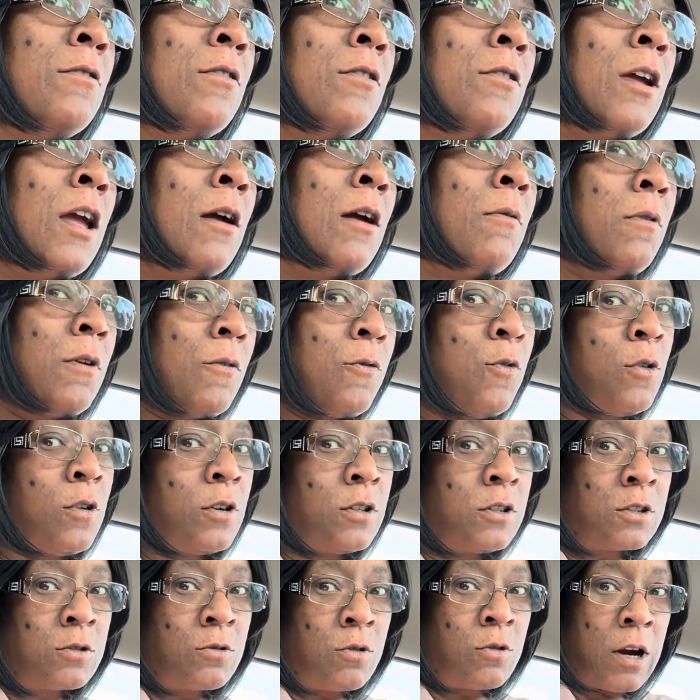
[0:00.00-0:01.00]
Henry
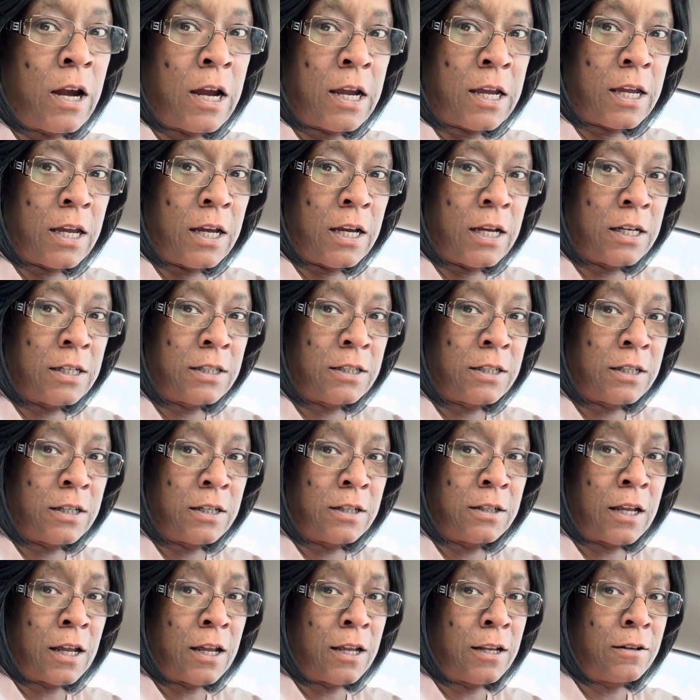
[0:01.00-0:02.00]
Ford's grandkids
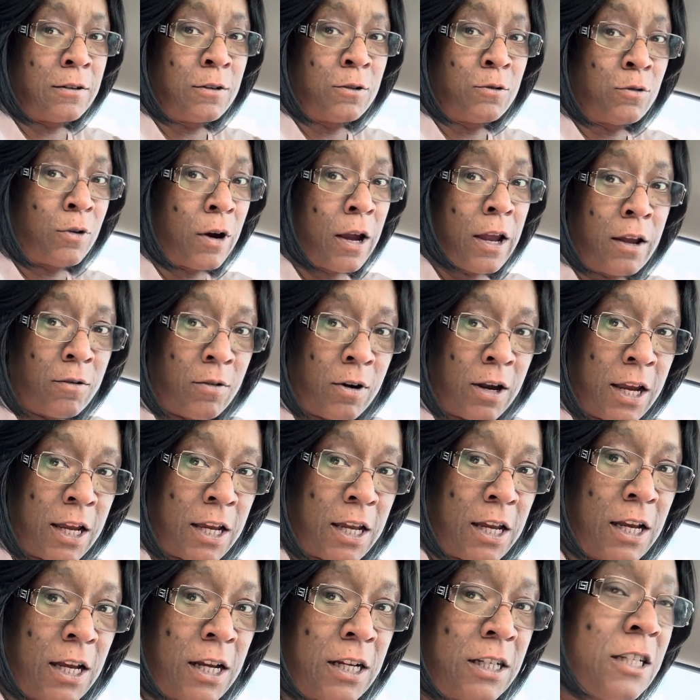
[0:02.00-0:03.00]
and
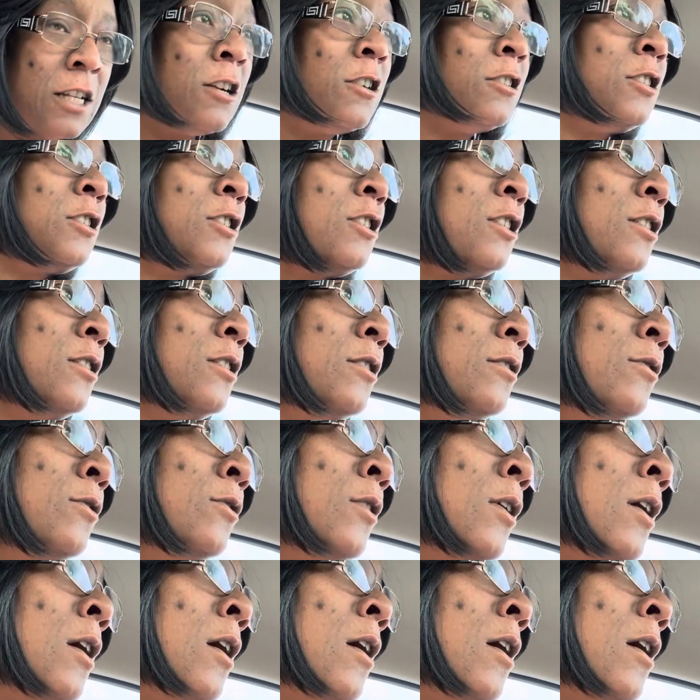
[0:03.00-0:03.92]
great-grandkids, they're still